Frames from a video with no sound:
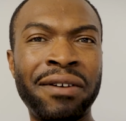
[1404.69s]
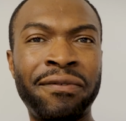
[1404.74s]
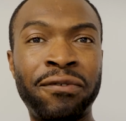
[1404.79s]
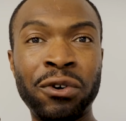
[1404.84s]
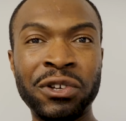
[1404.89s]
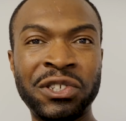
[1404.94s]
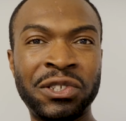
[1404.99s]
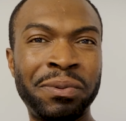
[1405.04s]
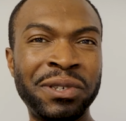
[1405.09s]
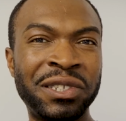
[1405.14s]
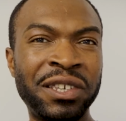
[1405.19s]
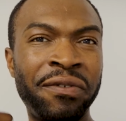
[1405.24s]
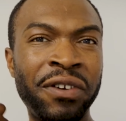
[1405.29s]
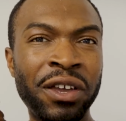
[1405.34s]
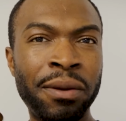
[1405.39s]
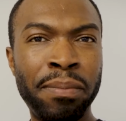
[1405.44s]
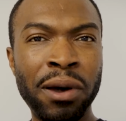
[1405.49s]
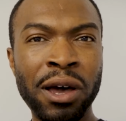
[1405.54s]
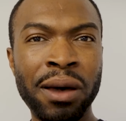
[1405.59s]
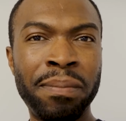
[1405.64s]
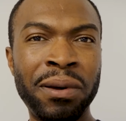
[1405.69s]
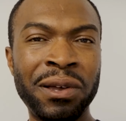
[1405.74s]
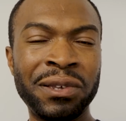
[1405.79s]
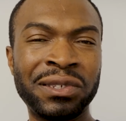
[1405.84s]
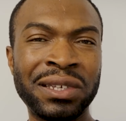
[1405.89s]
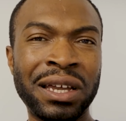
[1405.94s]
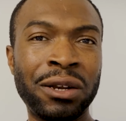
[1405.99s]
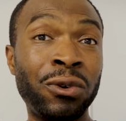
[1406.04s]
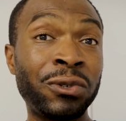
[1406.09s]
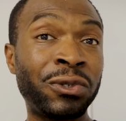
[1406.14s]
for a specific
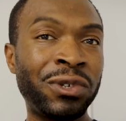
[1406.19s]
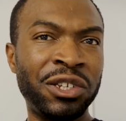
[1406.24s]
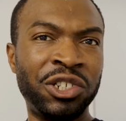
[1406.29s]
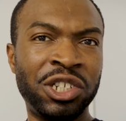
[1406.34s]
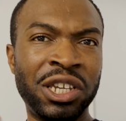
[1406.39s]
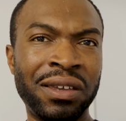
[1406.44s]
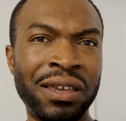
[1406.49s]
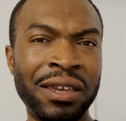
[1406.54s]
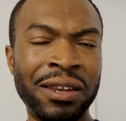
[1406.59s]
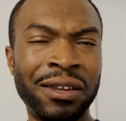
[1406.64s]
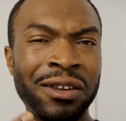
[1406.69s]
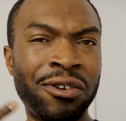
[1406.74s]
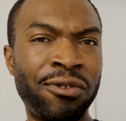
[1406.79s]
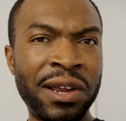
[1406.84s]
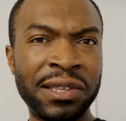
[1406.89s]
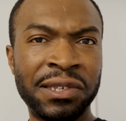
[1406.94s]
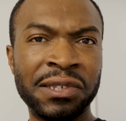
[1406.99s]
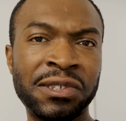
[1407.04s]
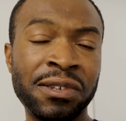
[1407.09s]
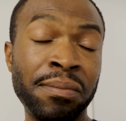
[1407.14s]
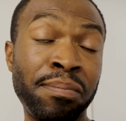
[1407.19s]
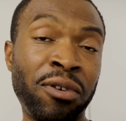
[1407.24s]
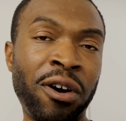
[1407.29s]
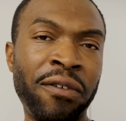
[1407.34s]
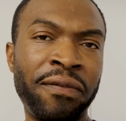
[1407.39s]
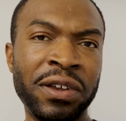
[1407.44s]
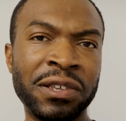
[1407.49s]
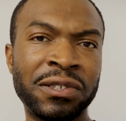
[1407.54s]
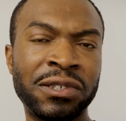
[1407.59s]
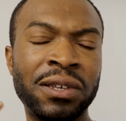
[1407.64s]
purpose and also creating some
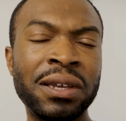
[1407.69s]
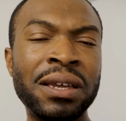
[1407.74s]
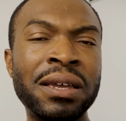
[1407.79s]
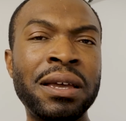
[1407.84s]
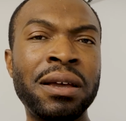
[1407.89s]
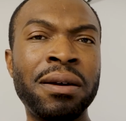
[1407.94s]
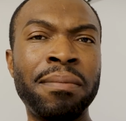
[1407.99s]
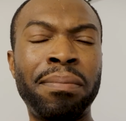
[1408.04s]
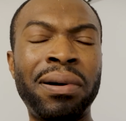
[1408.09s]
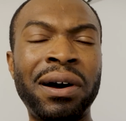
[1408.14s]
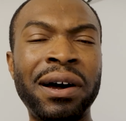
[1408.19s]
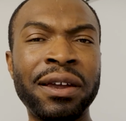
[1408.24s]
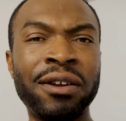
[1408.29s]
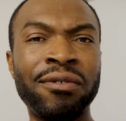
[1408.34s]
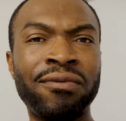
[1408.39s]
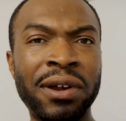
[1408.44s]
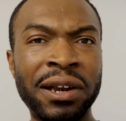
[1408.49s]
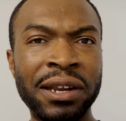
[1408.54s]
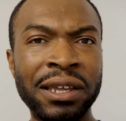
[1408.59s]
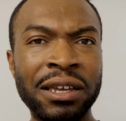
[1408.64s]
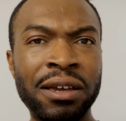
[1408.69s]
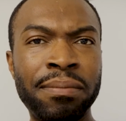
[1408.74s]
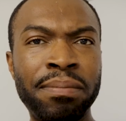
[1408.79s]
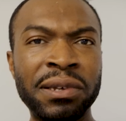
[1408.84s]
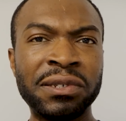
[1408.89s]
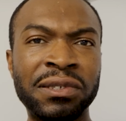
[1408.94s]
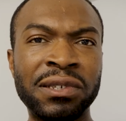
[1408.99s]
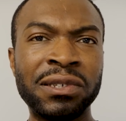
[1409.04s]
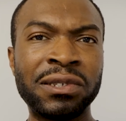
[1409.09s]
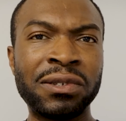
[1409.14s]
profits by running a
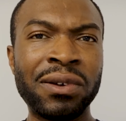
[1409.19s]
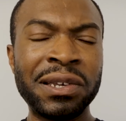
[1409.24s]
business.